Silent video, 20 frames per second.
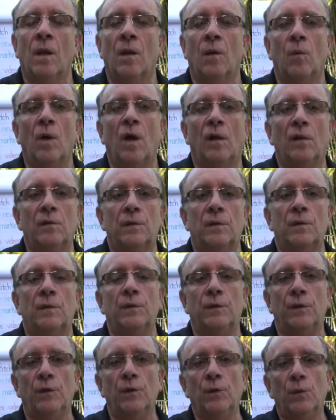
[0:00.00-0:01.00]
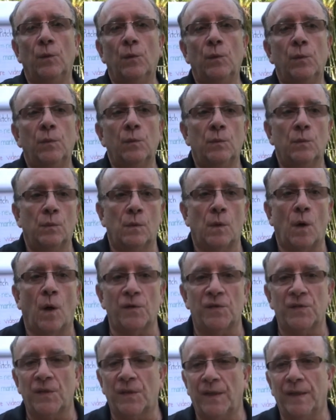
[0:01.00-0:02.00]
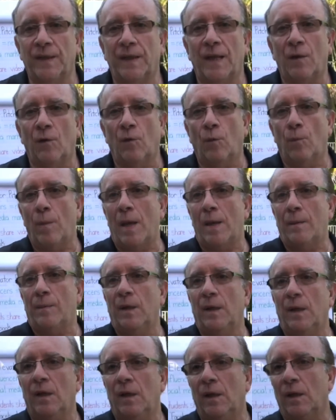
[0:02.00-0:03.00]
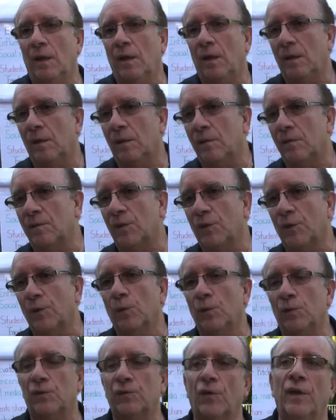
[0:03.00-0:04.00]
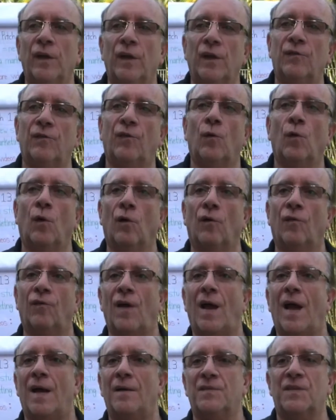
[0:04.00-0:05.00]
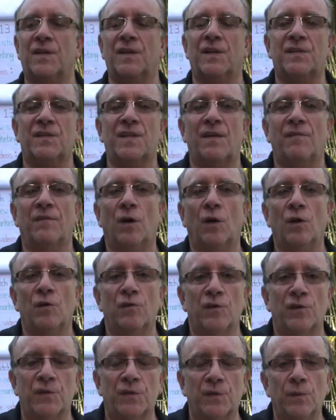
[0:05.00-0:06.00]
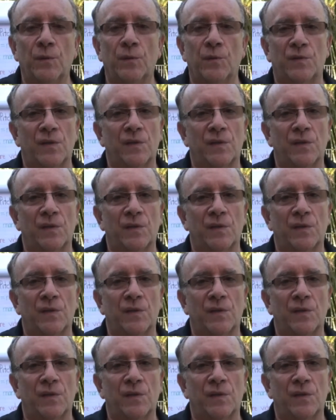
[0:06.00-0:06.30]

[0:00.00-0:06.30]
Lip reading: Well, you are sitting there with maybe 2, 3, 4, 5, 6, 700 students.